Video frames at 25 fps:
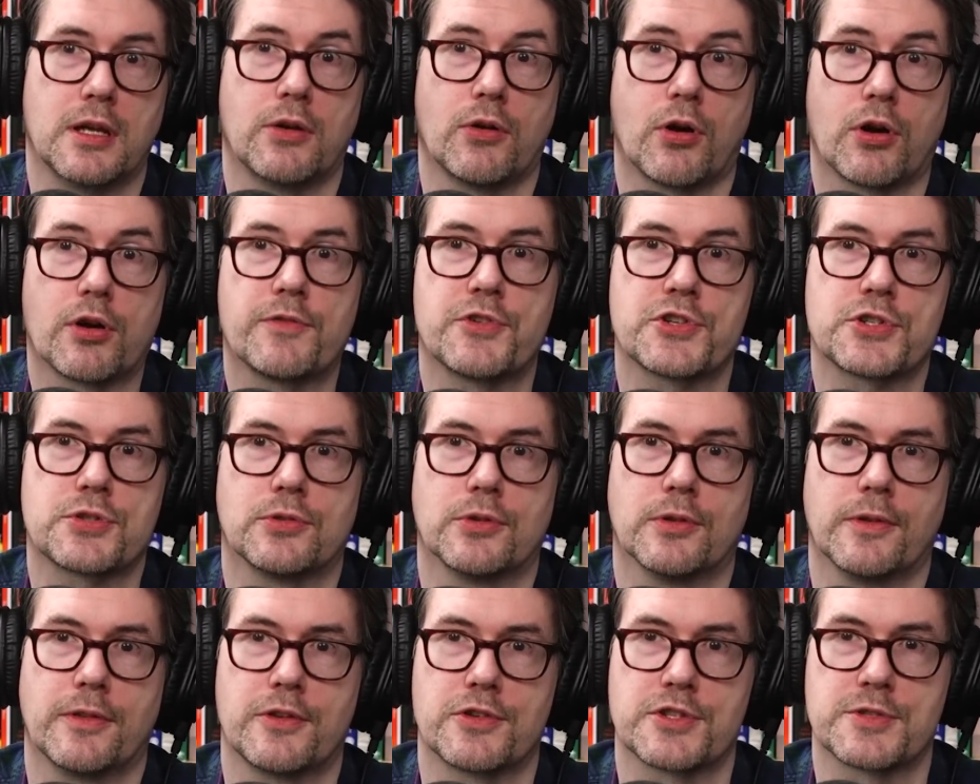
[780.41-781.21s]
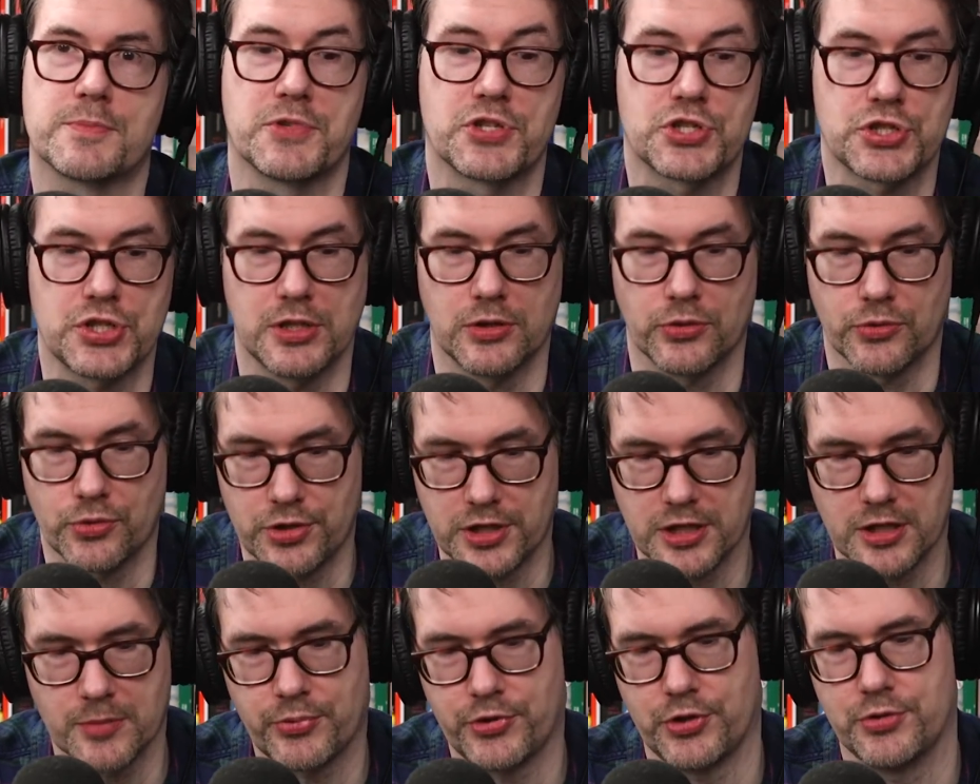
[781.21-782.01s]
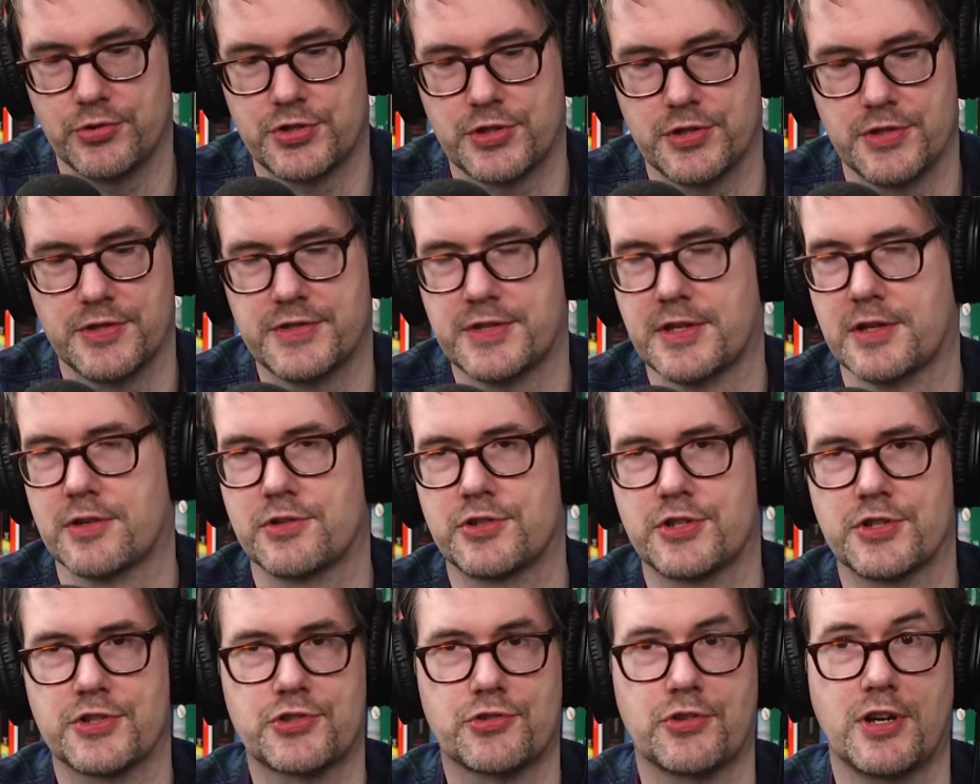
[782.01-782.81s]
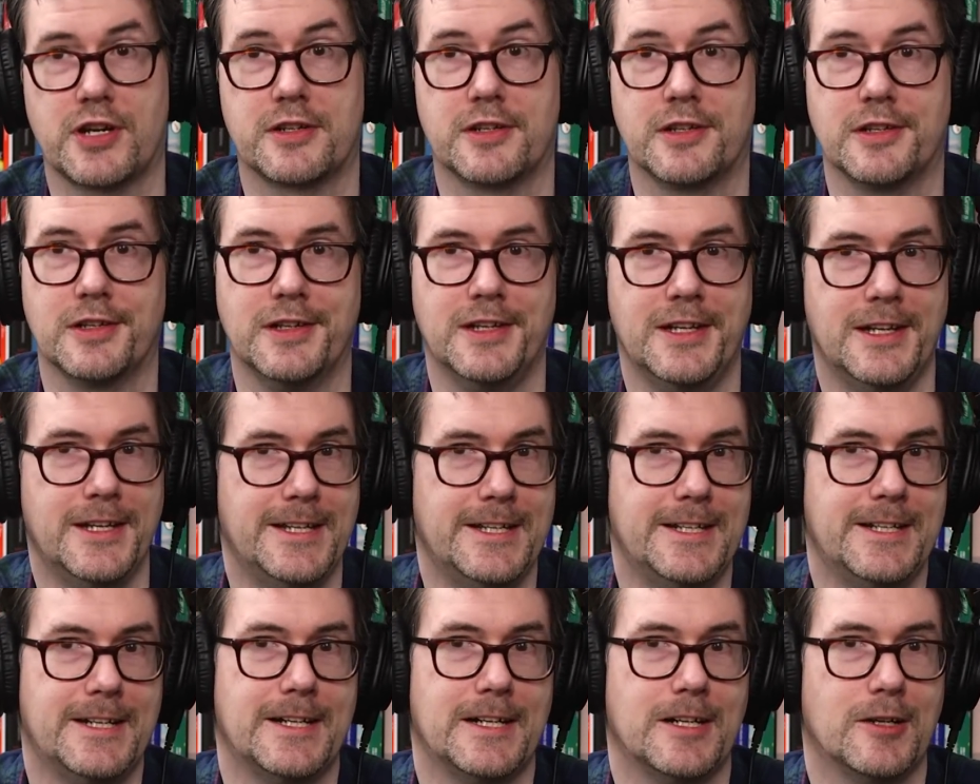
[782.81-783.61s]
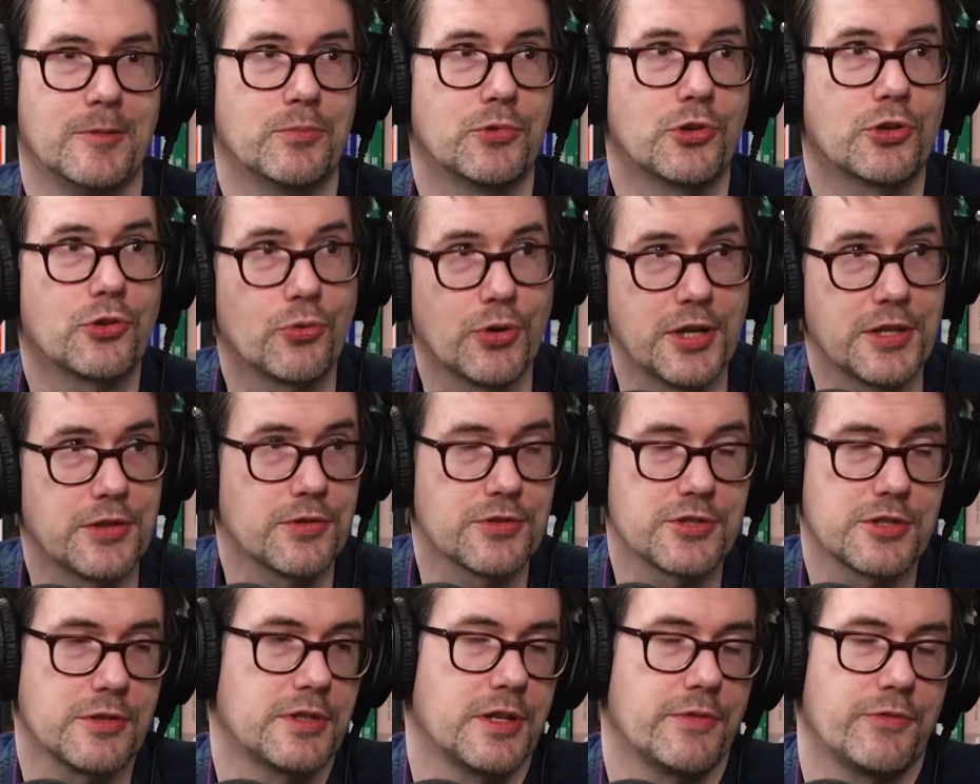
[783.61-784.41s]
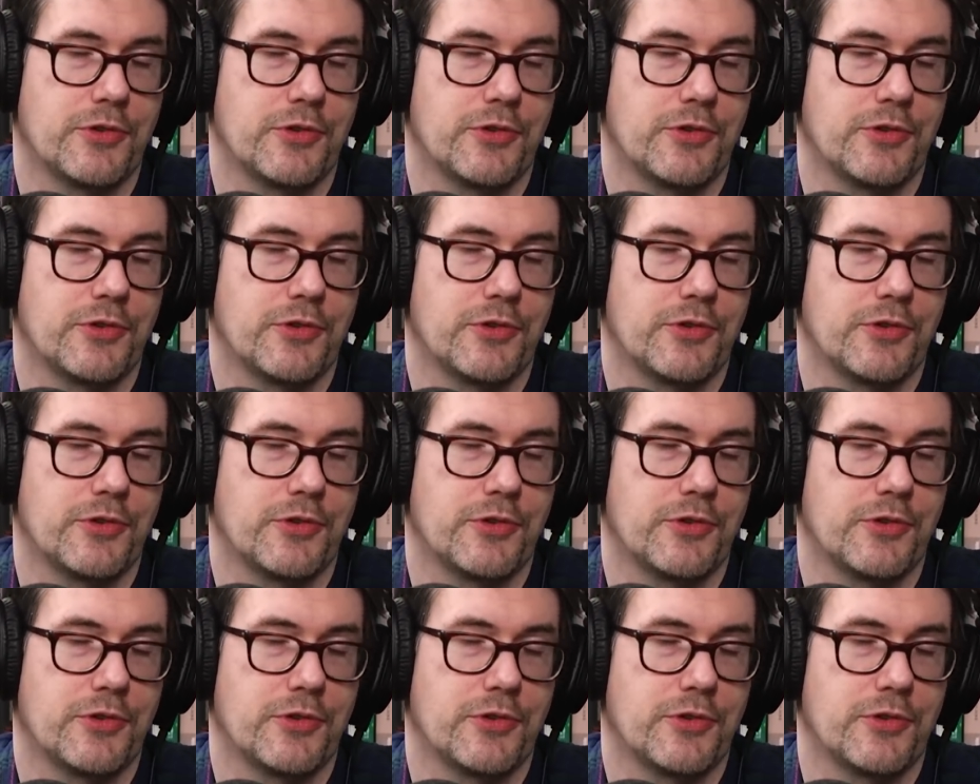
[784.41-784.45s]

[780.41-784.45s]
And artificial, there's machine learning approaches that are just trying to Uh, create those so